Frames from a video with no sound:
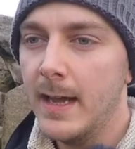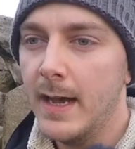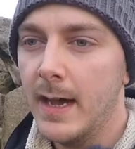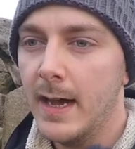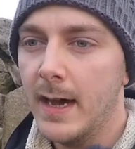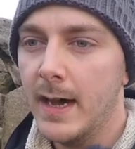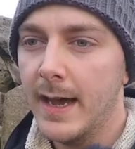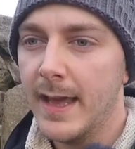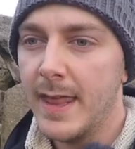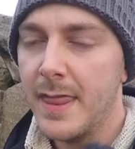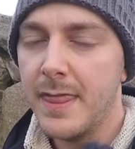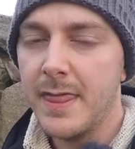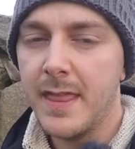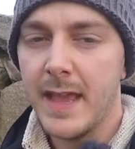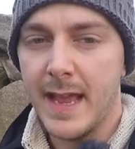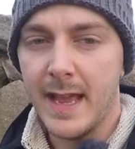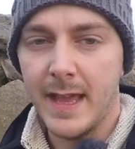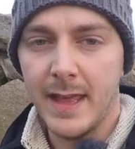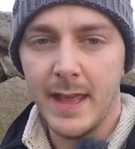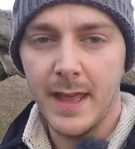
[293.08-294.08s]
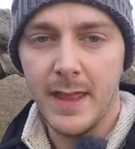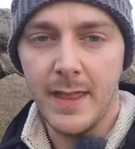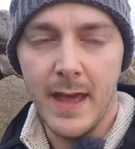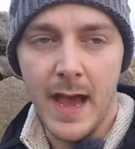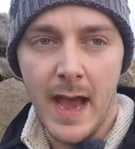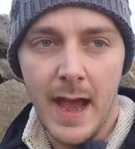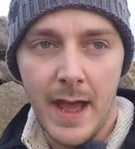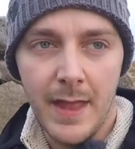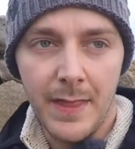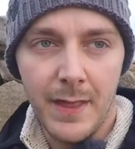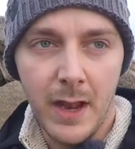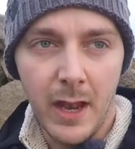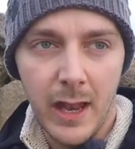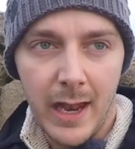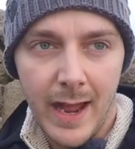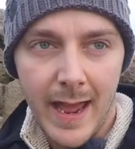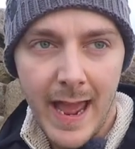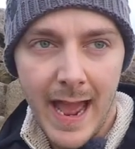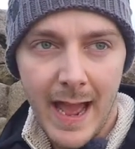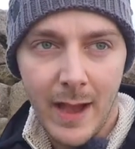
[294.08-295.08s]
I think that the
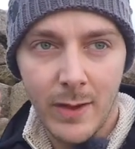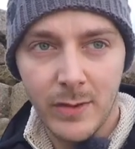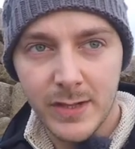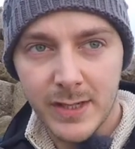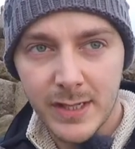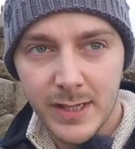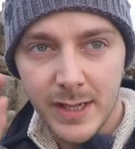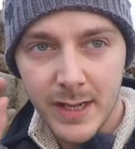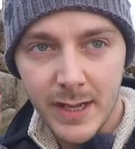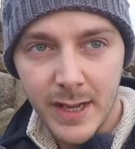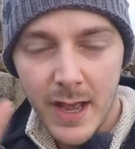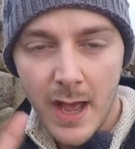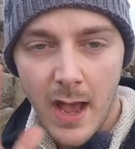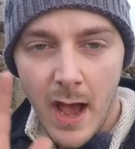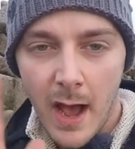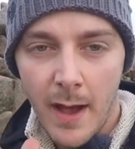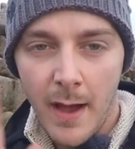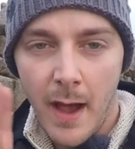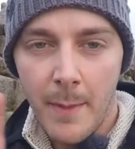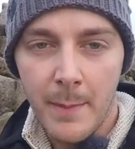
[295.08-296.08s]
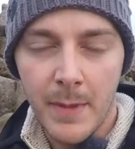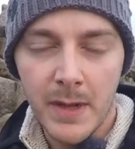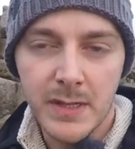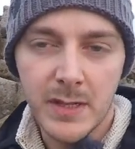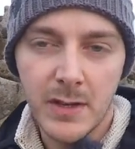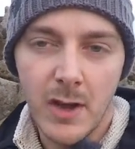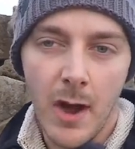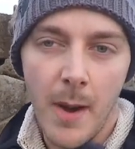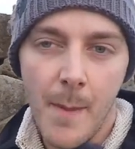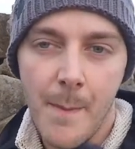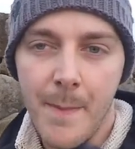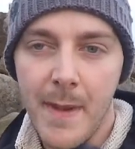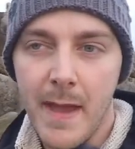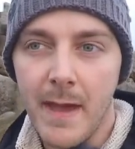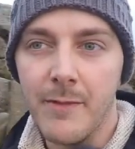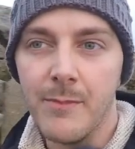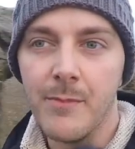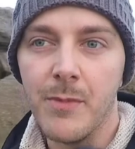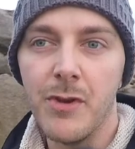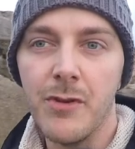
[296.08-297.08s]
lighthouse I must have got a bit
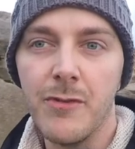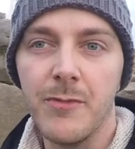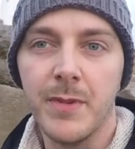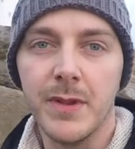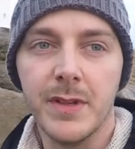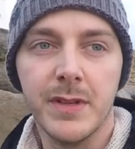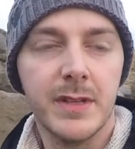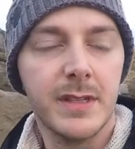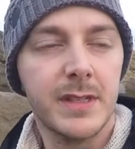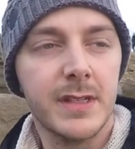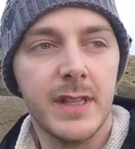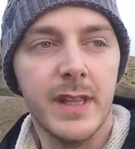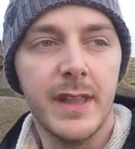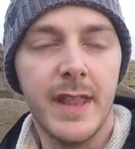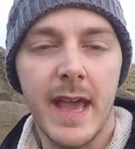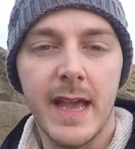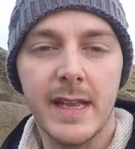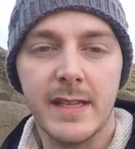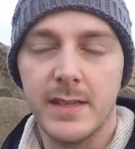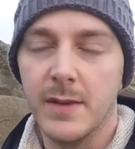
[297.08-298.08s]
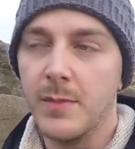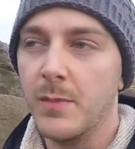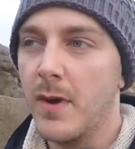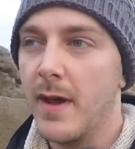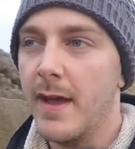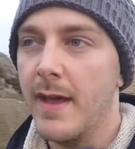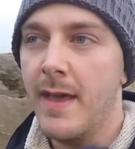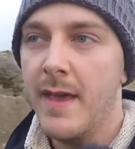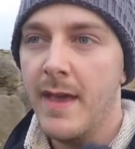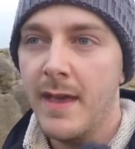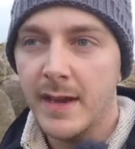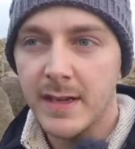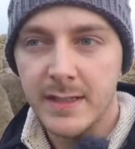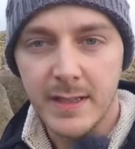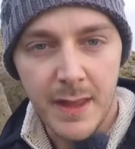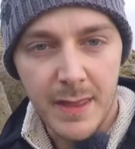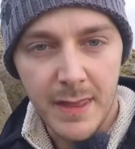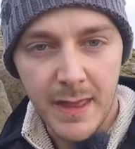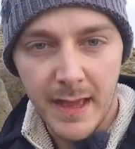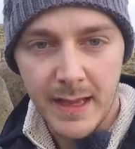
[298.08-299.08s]
of movement there somewhere because I
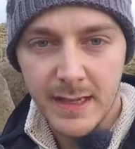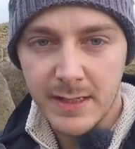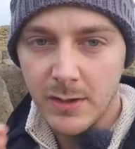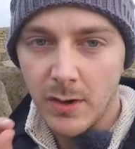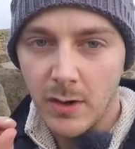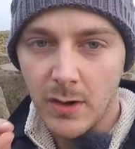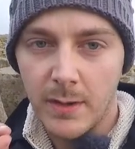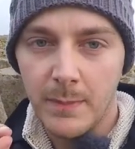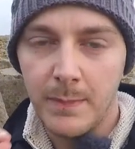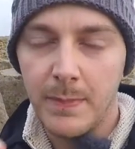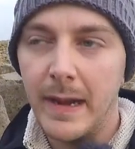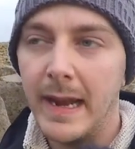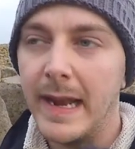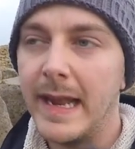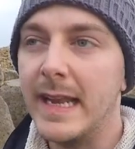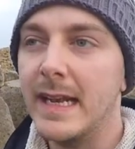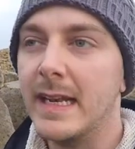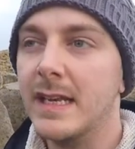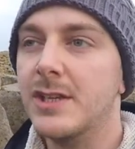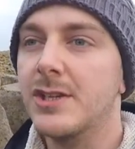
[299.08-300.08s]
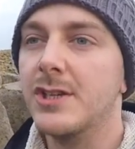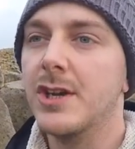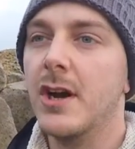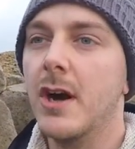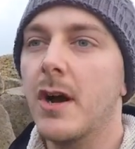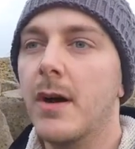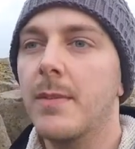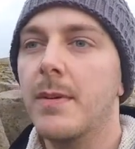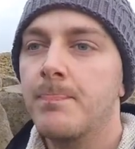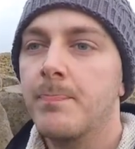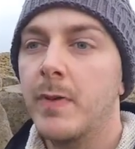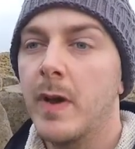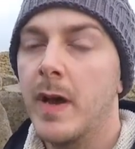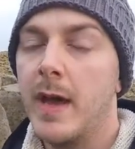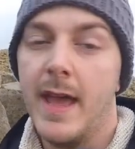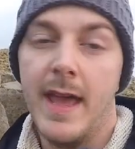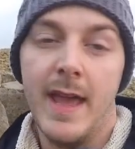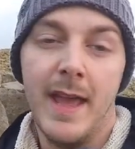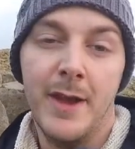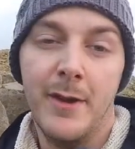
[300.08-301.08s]
think it's not completely sharp. But
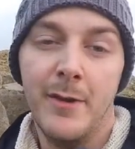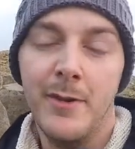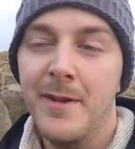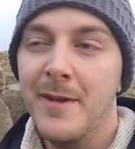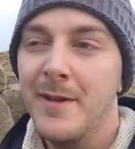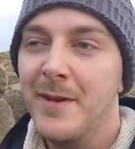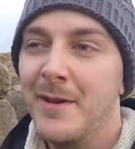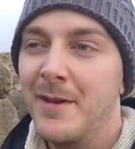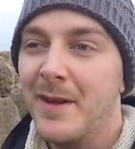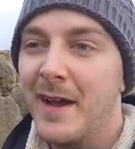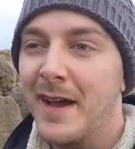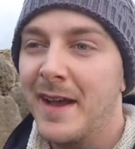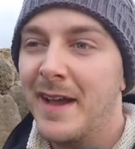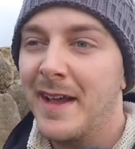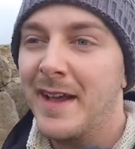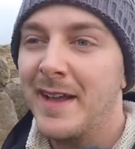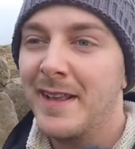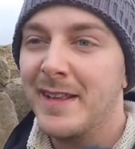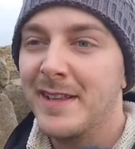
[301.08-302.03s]
hey ho, uh,